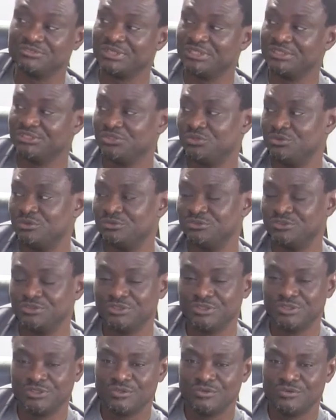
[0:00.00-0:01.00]
threshold
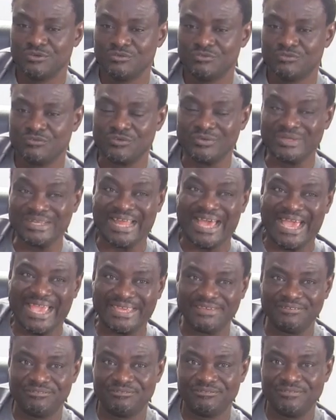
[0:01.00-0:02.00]
for
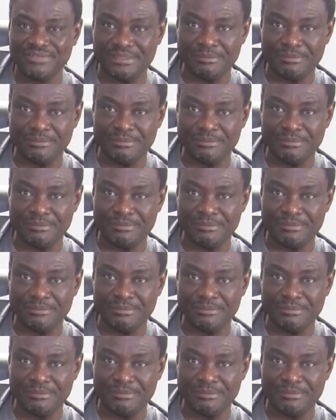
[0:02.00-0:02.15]
life